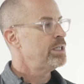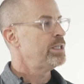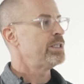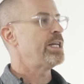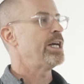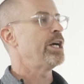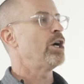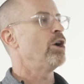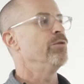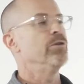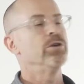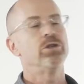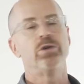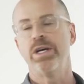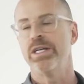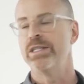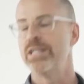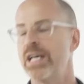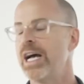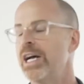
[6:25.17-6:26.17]
takeover
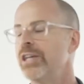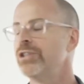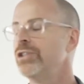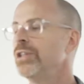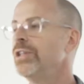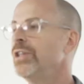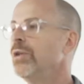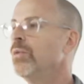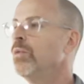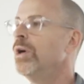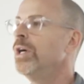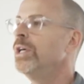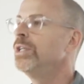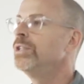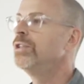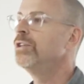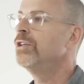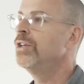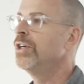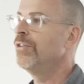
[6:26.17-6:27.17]
transaction that one
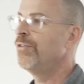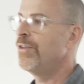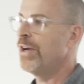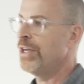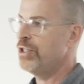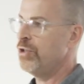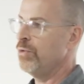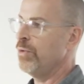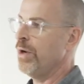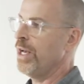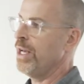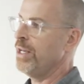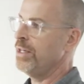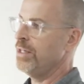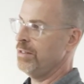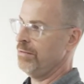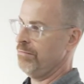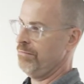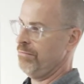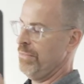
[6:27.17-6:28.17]
could effectuate
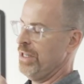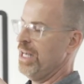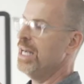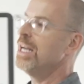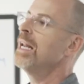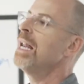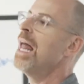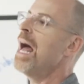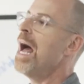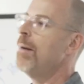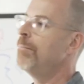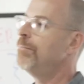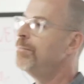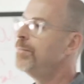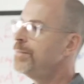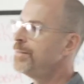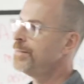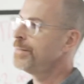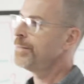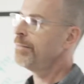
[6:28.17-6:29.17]
in a lab,
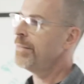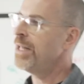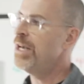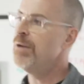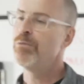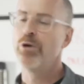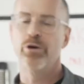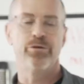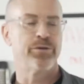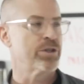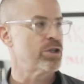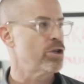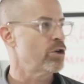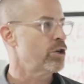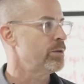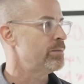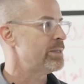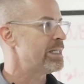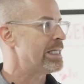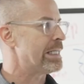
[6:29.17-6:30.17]
in perfect
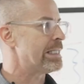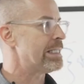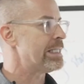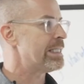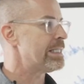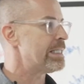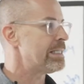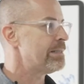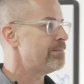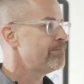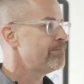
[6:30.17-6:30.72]
circumstances.